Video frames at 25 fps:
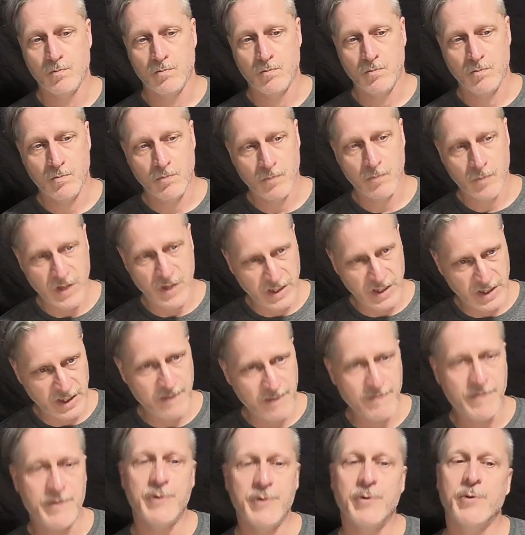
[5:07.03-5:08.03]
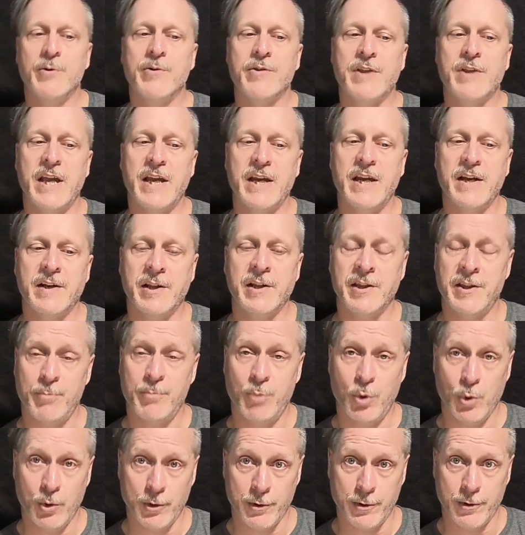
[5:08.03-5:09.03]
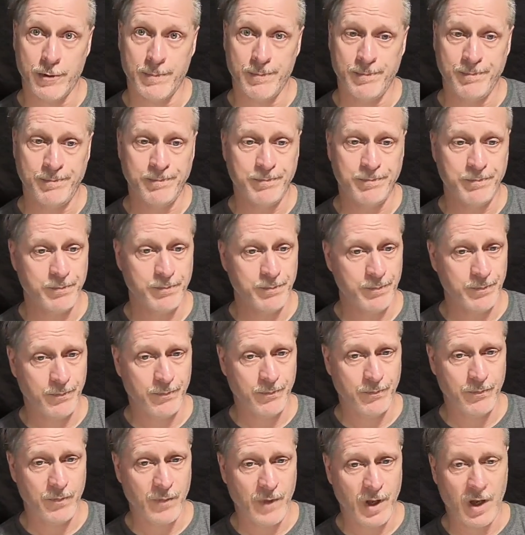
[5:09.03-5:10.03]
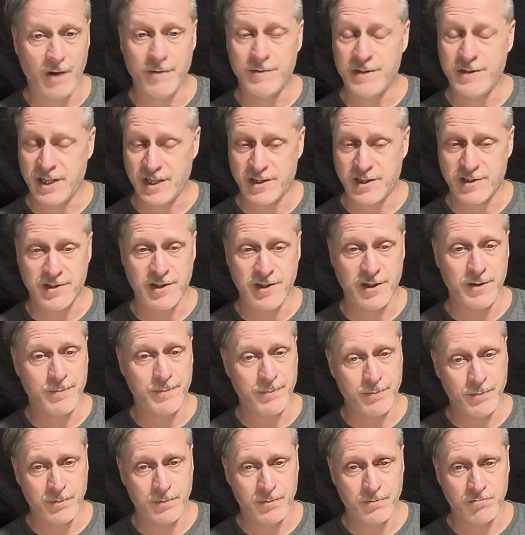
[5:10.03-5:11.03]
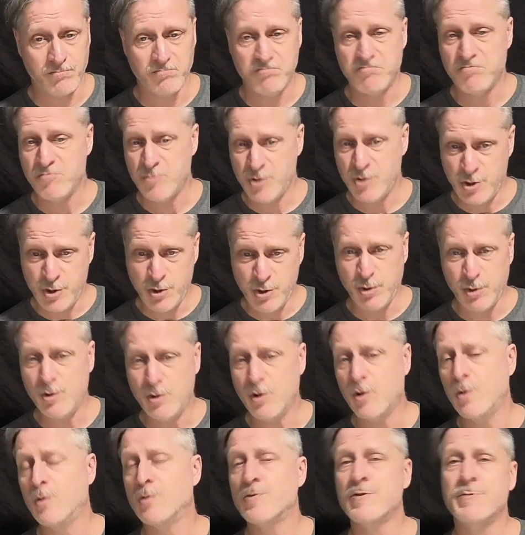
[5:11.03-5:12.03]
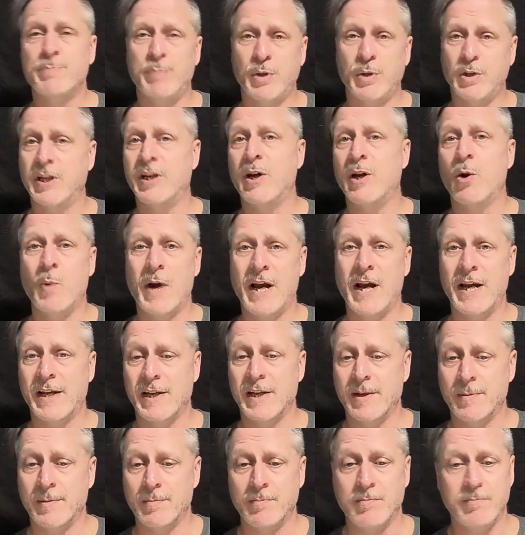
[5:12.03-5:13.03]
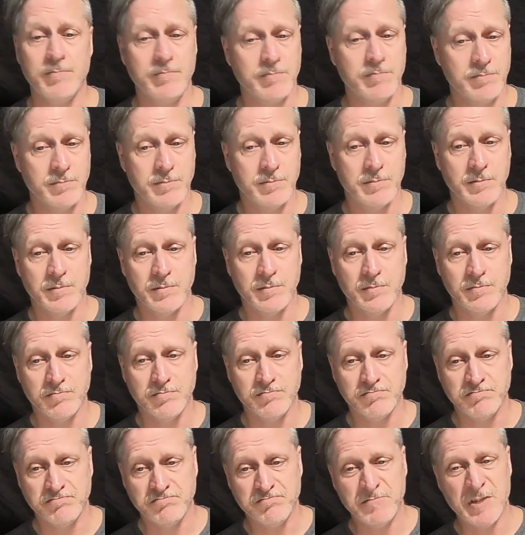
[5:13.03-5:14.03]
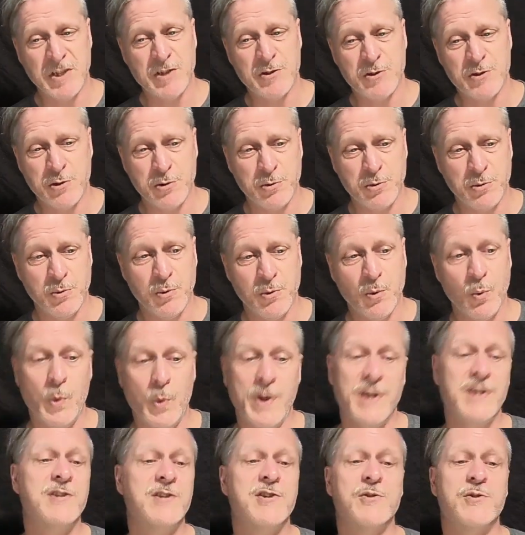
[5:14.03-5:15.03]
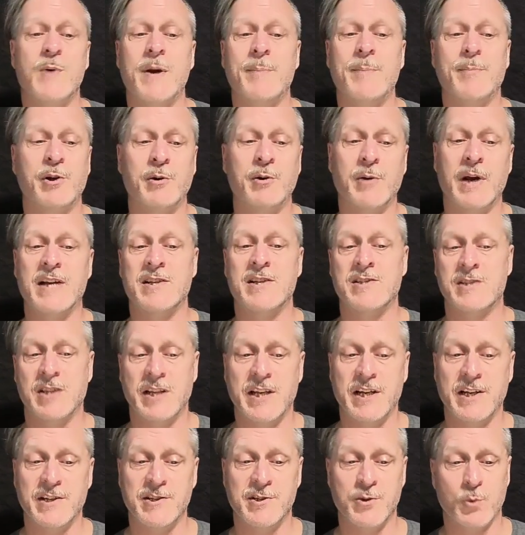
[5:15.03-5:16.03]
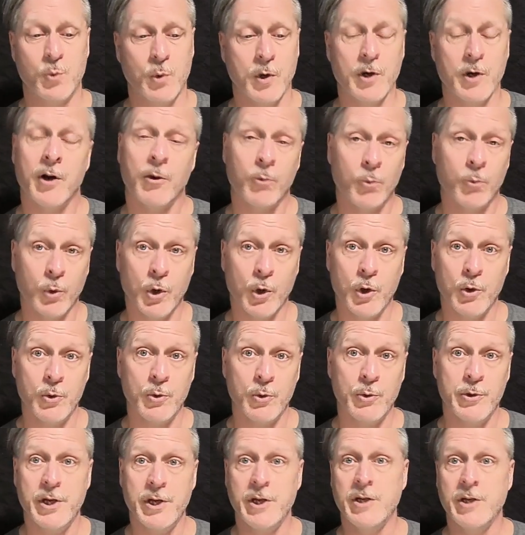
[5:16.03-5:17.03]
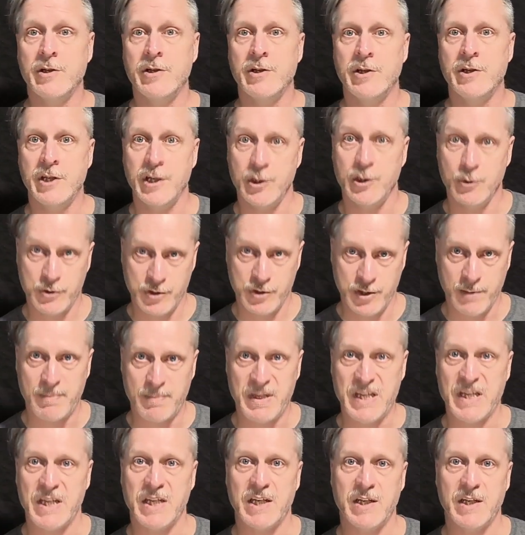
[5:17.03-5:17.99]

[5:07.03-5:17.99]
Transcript: they leave the north gate at the border of Texta, 2 goats pulling a wagon into windswept grasslands where a road used to be,